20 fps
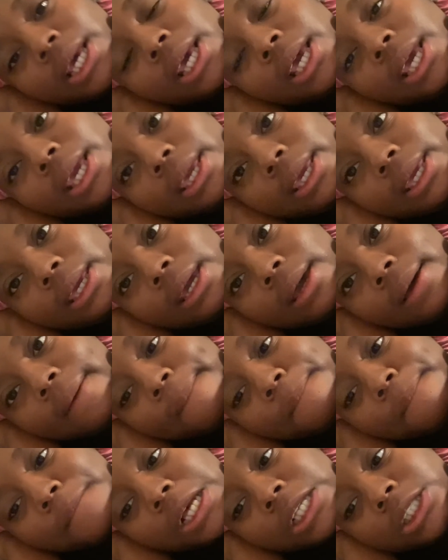yeah,
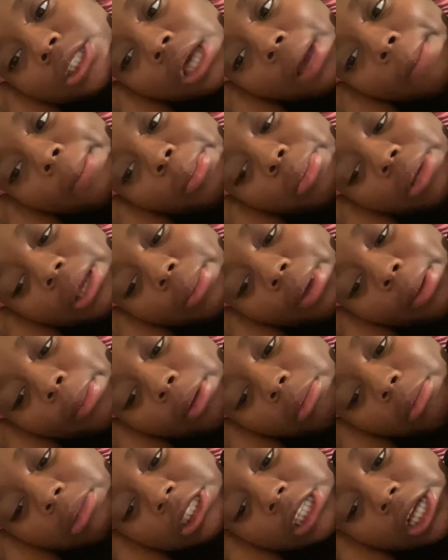so I'm gonna plan my
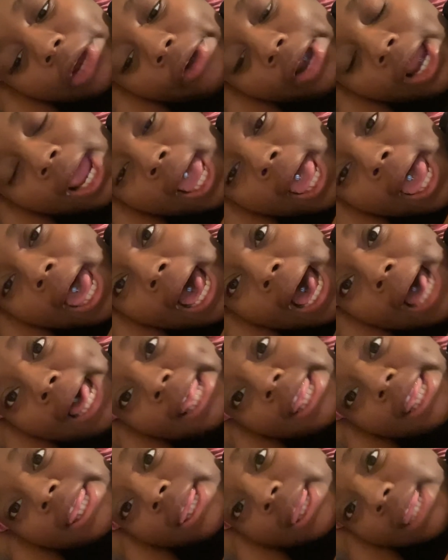baby shower.
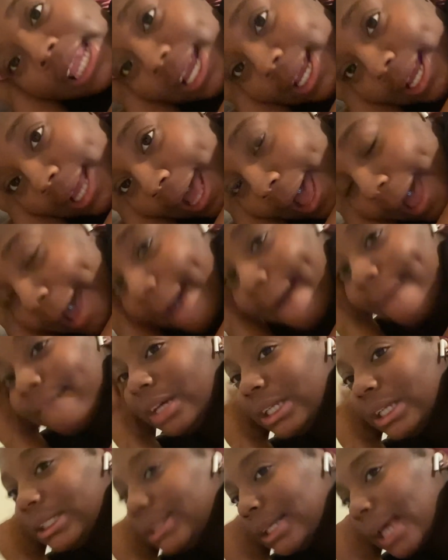I think I have
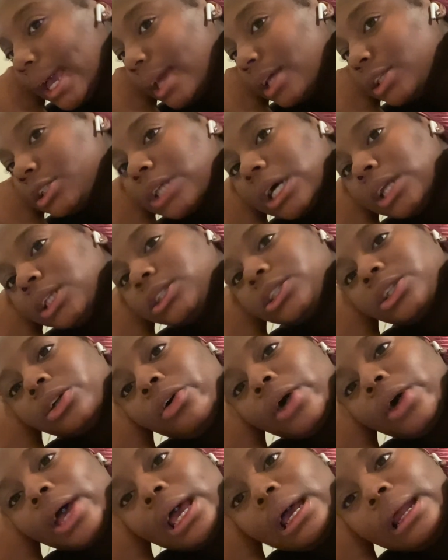a date, so I need to
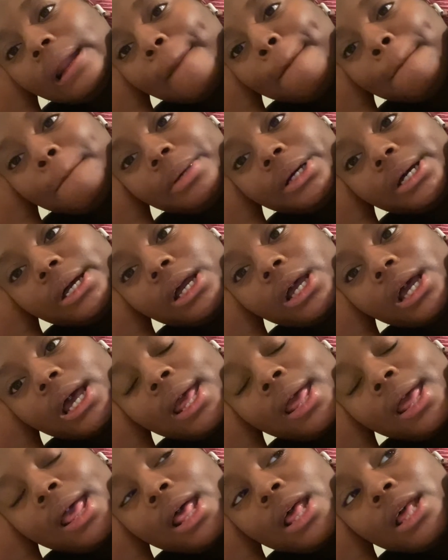go ahead and book
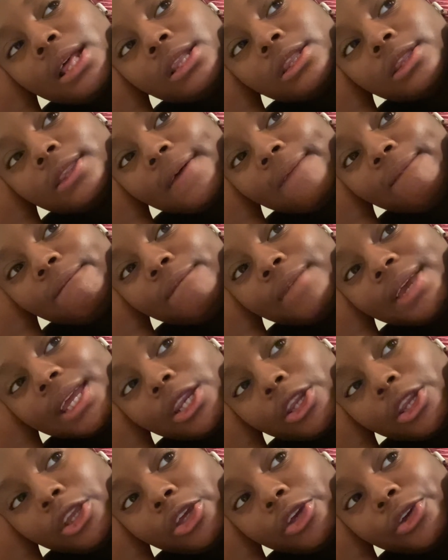the
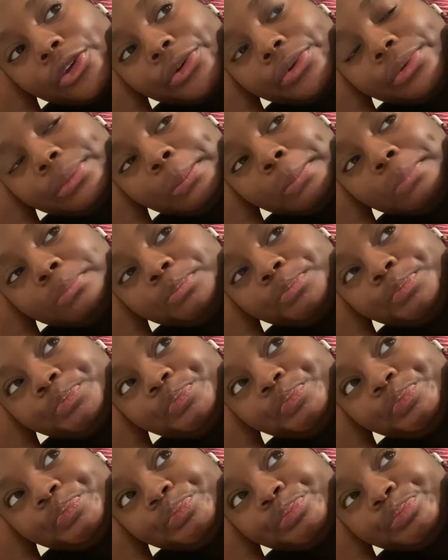venue
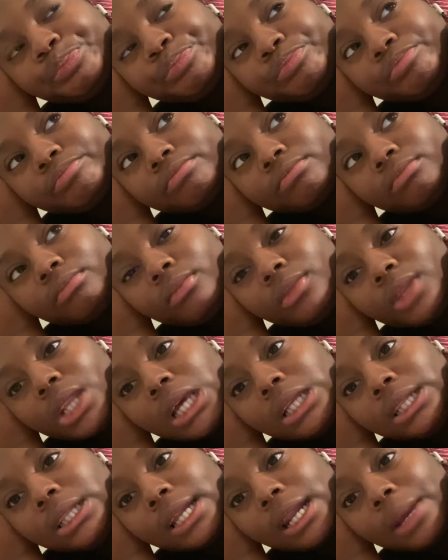
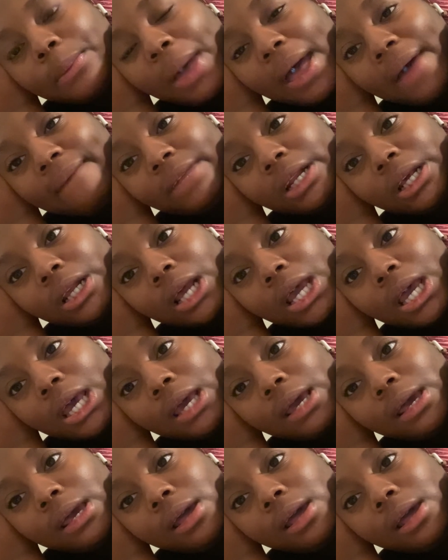that I'm having it at.